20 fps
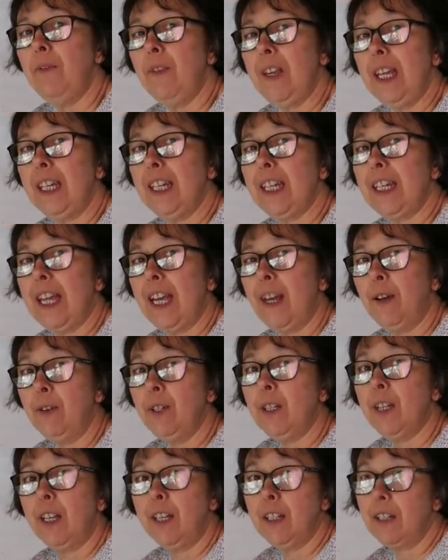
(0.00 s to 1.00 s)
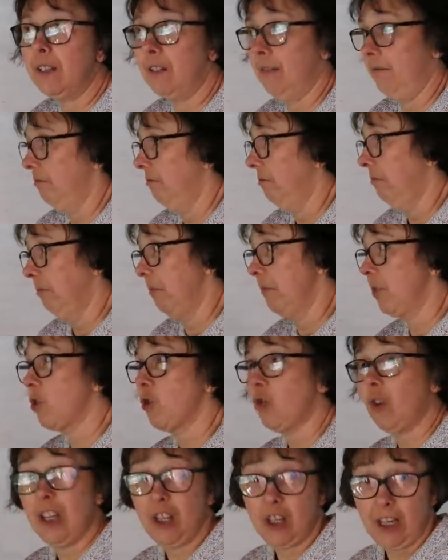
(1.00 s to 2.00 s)
we've figured it out and
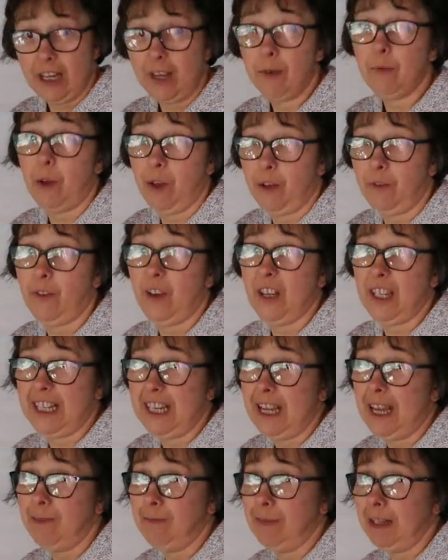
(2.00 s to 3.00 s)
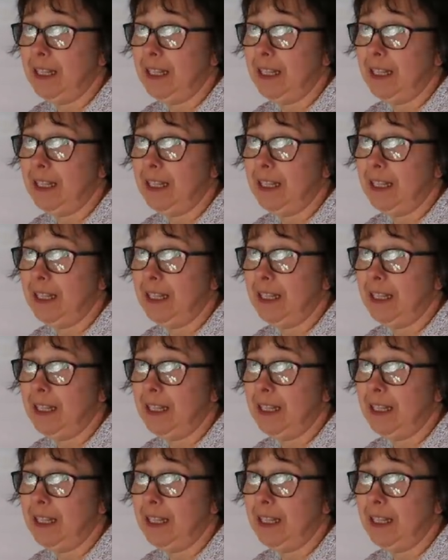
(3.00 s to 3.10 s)
strangely it worked first time